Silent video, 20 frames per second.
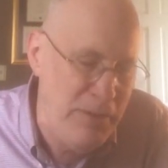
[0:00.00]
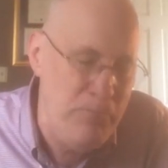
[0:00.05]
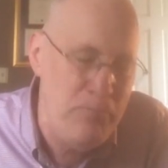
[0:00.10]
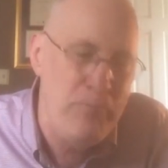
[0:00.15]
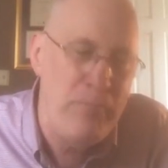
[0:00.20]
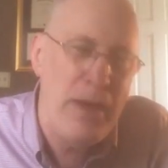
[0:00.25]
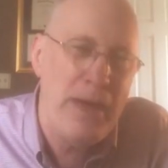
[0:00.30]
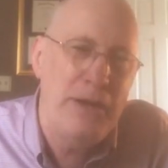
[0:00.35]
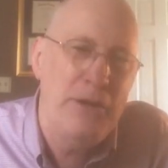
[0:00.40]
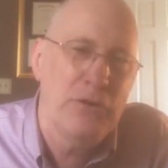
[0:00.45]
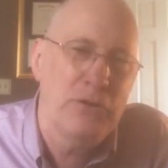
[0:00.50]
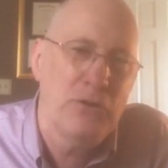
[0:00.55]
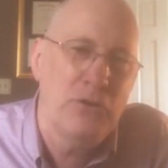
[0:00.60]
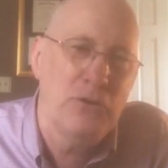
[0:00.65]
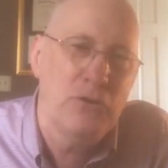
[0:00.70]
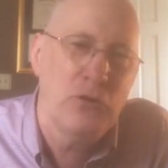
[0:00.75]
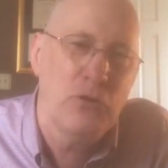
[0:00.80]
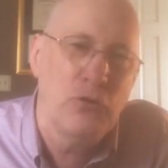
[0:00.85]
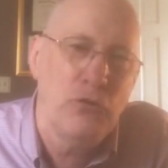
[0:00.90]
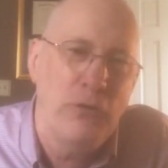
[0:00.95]
medical
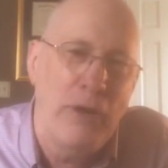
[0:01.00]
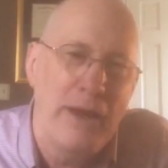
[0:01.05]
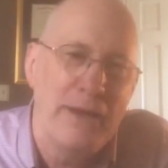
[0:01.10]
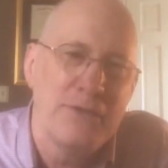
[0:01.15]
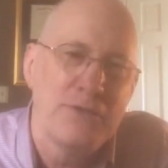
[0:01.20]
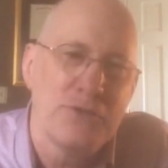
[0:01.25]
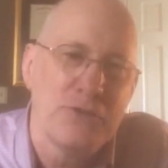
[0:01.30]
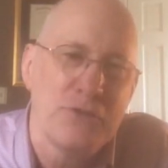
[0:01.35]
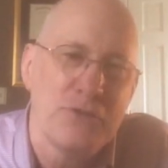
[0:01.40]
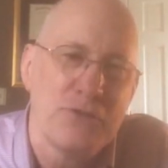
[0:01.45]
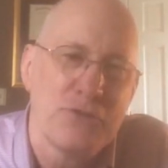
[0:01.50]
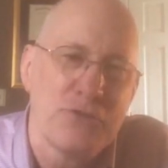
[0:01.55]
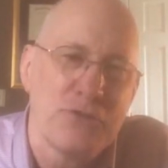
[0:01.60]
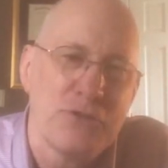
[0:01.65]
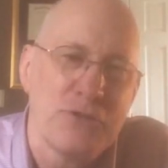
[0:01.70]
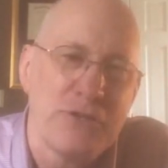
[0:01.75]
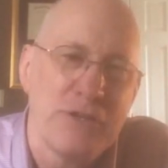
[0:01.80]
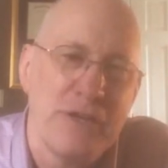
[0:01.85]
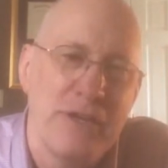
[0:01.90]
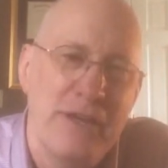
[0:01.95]

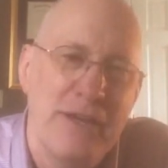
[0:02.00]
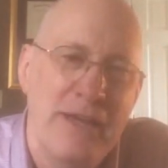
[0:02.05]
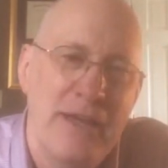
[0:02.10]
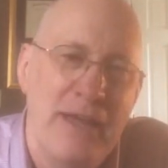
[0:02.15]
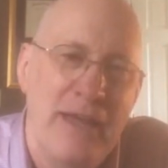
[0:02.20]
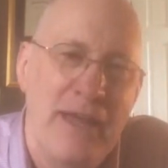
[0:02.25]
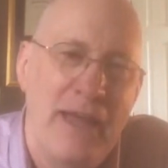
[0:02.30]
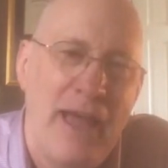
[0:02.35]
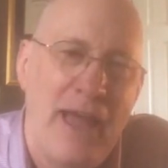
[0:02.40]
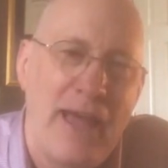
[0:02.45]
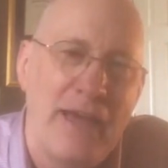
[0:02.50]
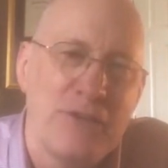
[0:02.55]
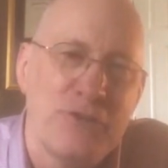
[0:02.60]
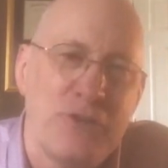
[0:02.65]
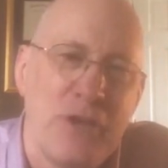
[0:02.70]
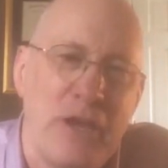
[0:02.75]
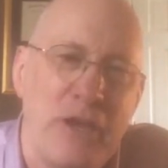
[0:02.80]
crisis as a